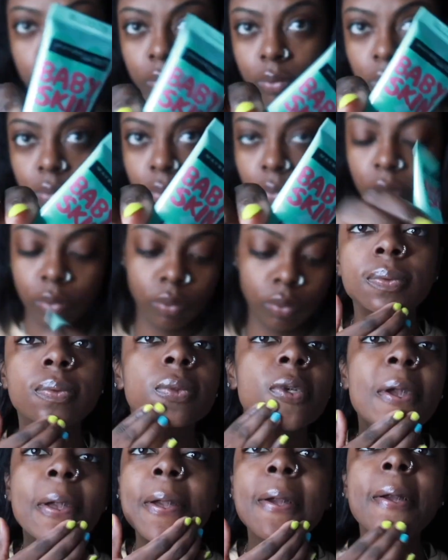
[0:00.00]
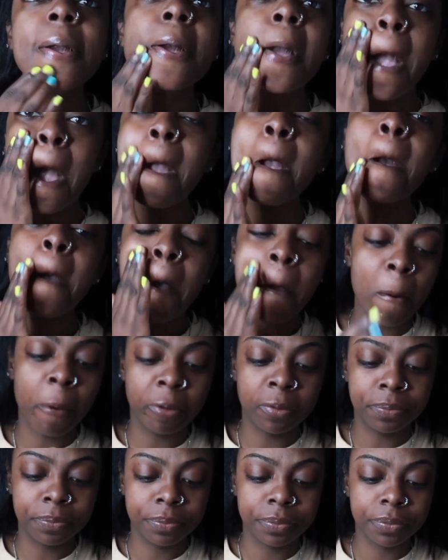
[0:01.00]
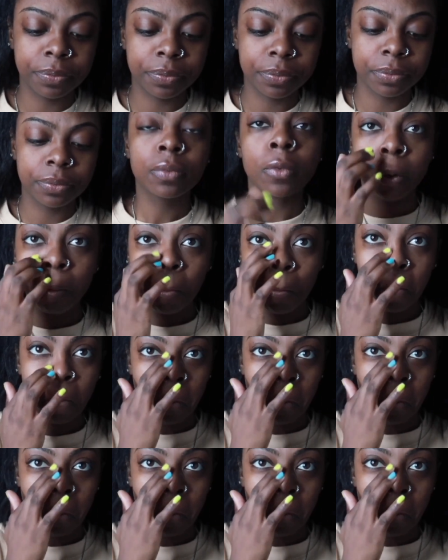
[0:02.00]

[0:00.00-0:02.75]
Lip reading: We're gonna go in with our baby skin primer.